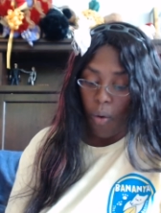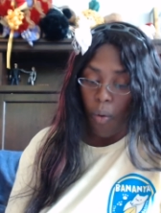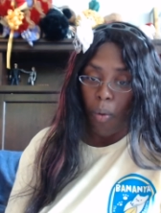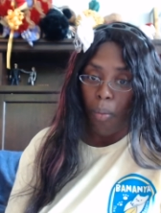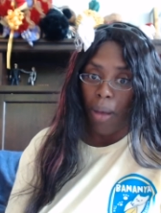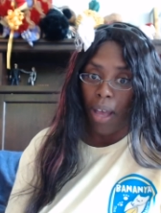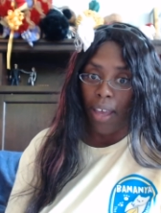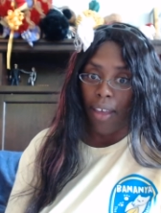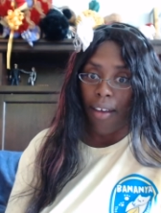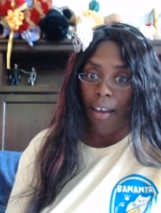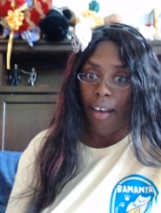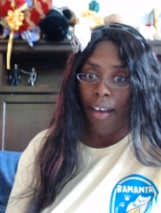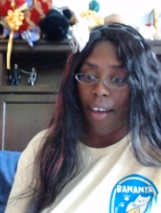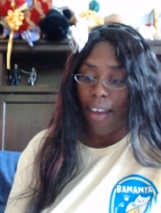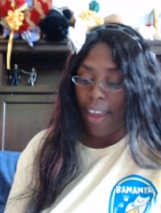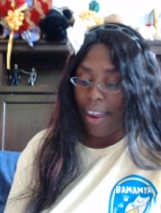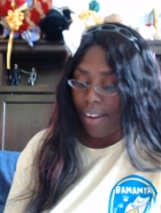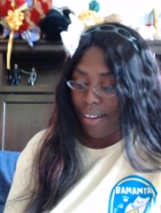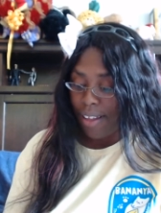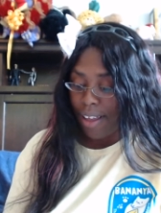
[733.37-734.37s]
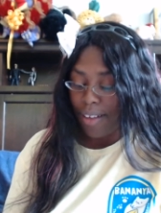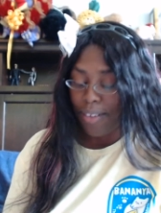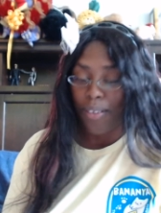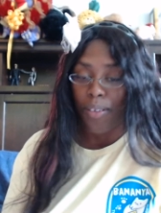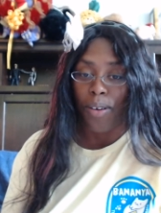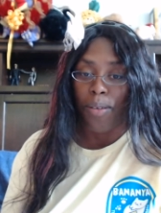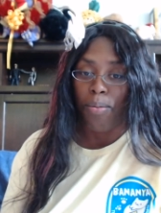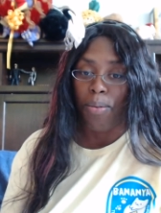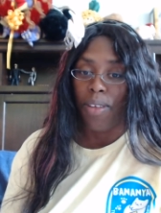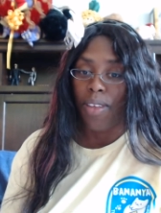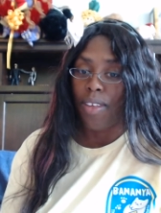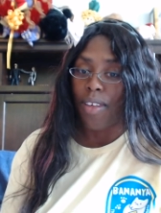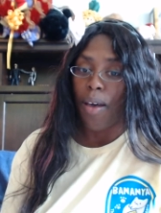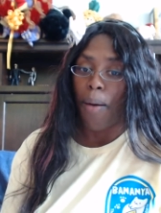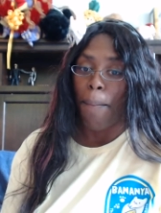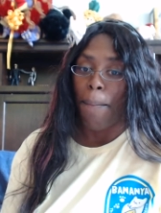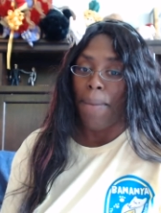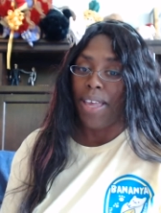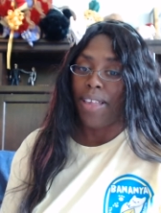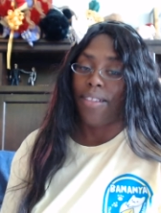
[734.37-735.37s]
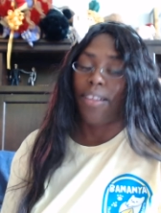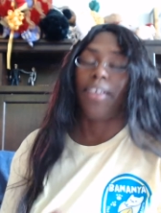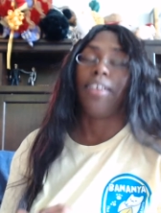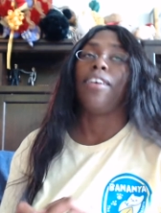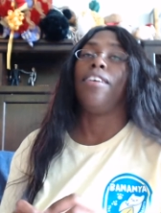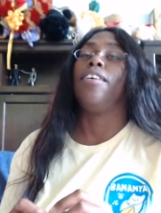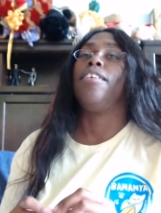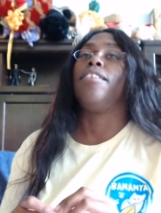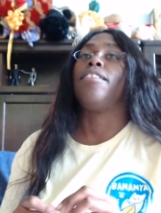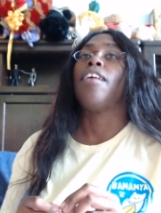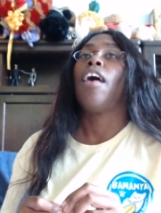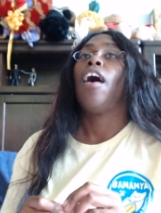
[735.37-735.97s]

oh my god, that's going to be amazing because